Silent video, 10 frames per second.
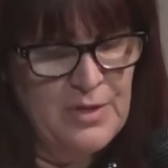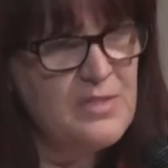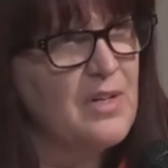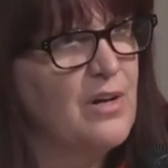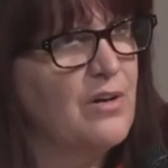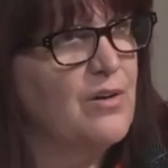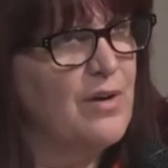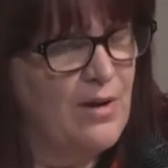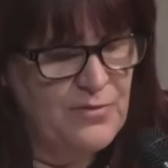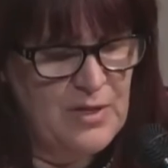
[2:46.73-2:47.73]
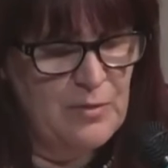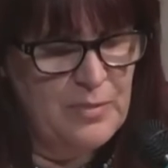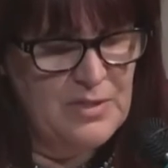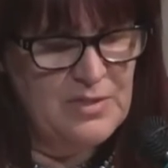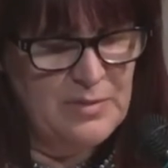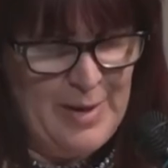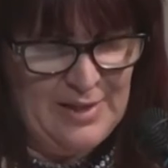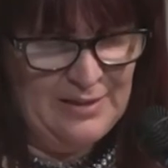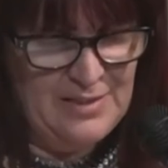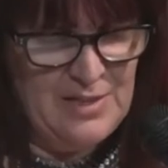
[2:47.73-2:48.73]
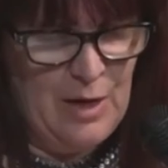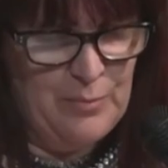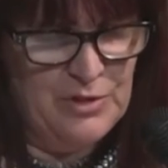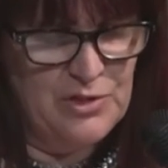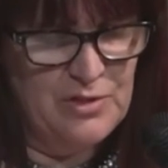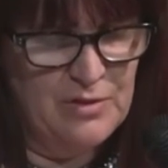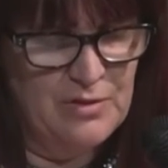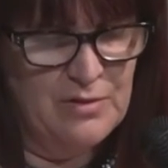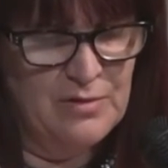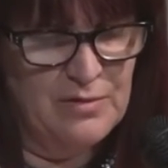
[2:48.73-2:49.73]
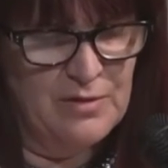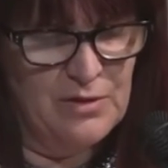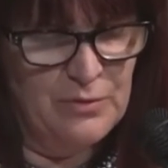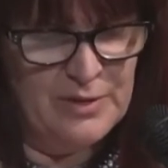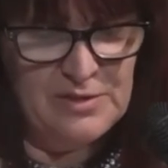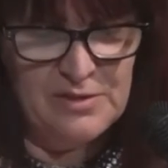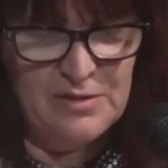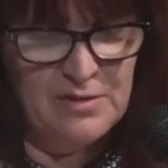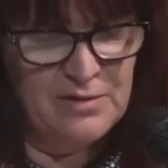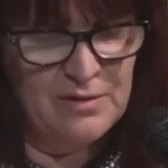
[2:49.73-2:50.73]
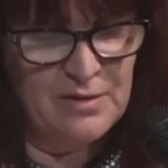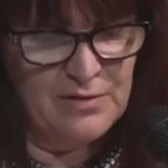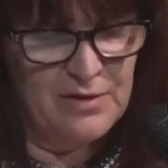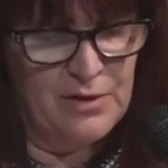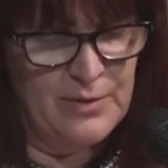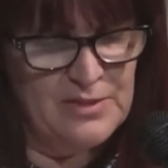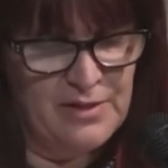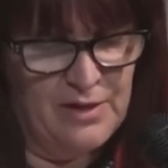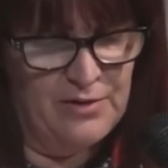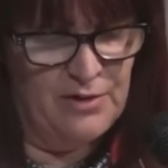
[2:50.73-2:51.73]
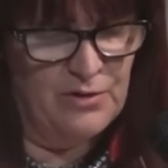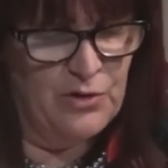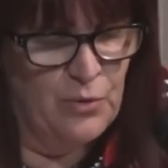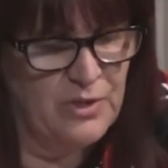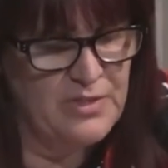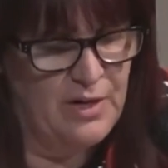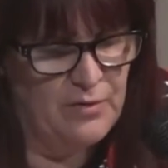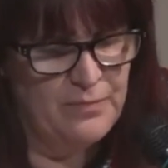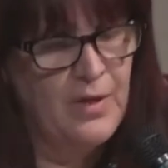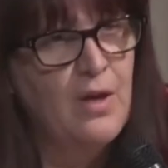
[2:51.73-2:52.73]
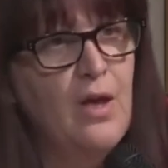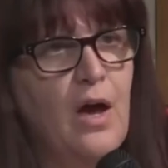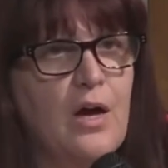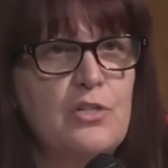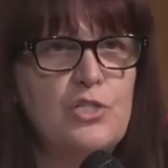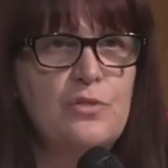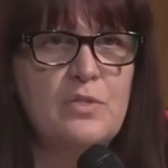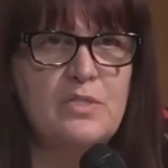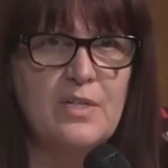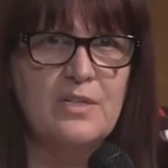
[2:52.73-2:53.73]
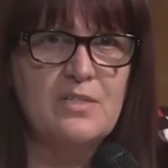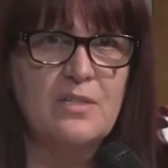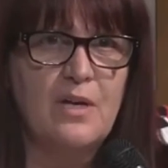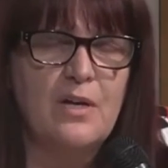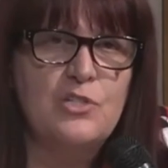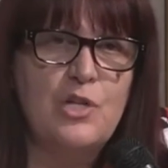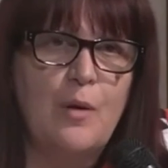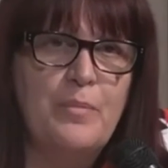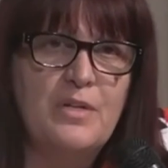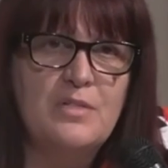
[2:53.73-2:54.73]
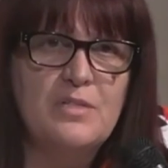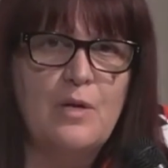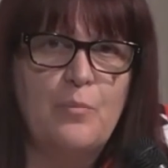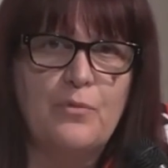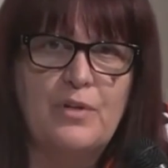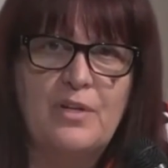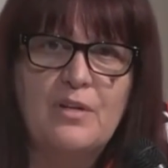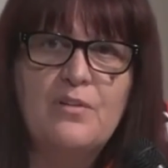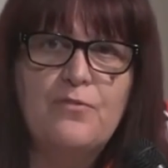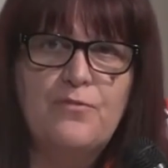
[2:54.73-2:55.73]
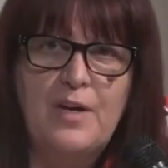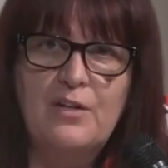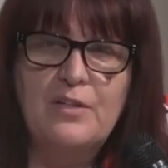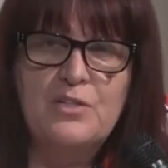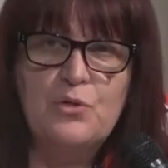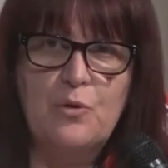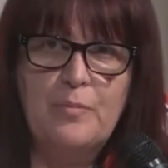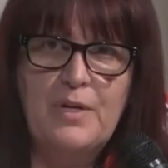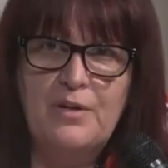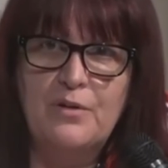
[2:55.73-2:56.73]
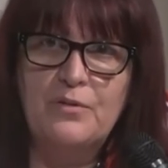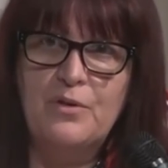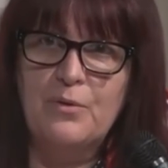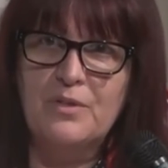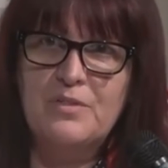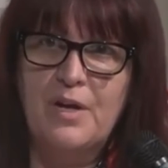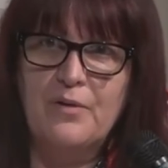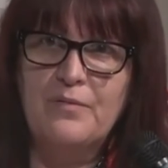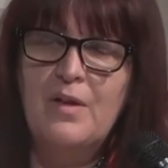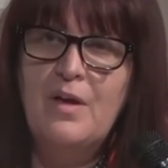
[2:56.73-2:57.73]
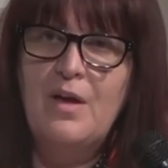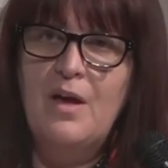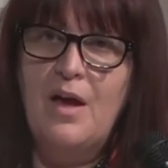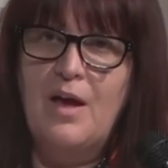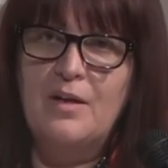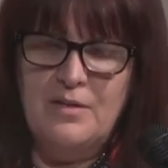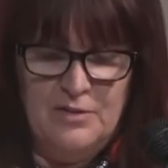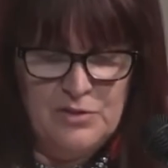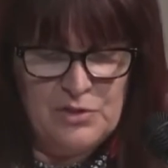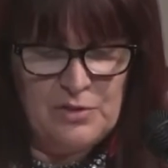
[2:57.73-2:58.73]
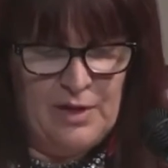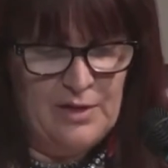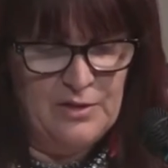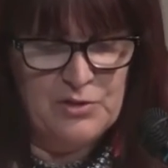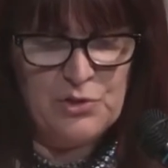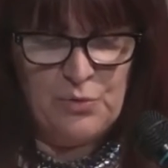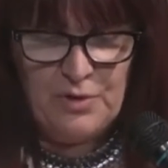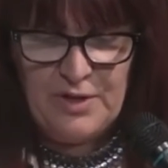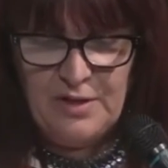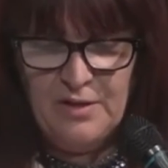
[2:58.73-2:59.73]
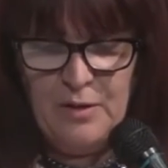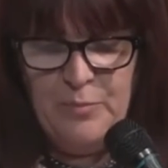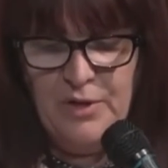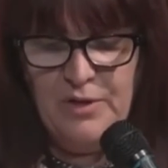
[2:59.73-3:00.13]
but its aircraft had been badly damaged, the U.S. carrier Yorktown. On June 6th, a Japanese submarine fatally torpedoed the Yorktown and an escorting